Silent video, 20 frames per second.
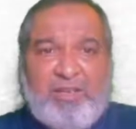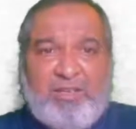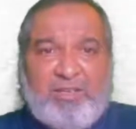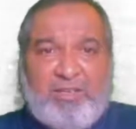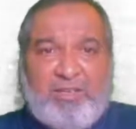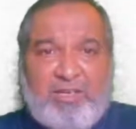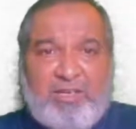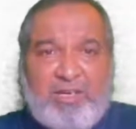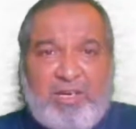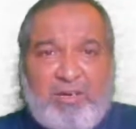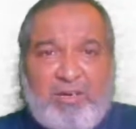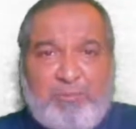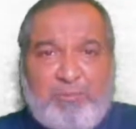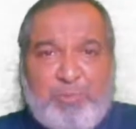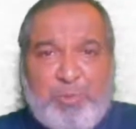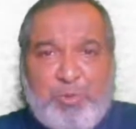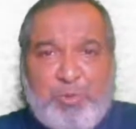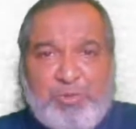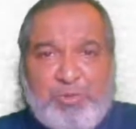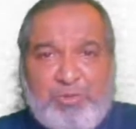the curved
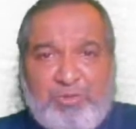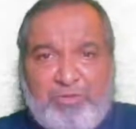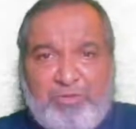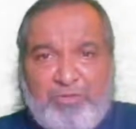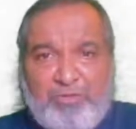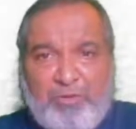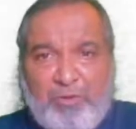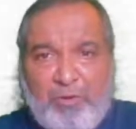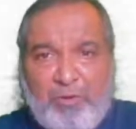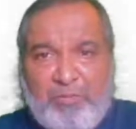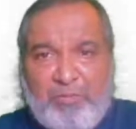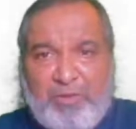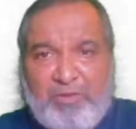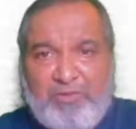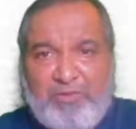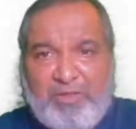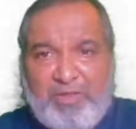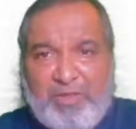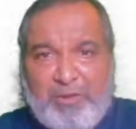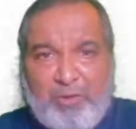portion of the fold
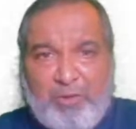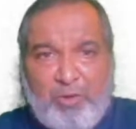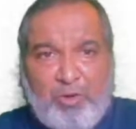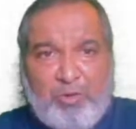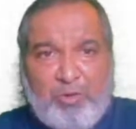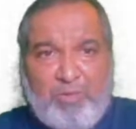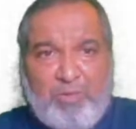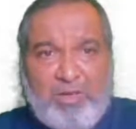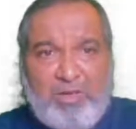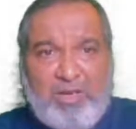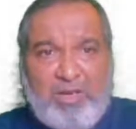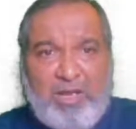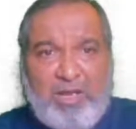between the normal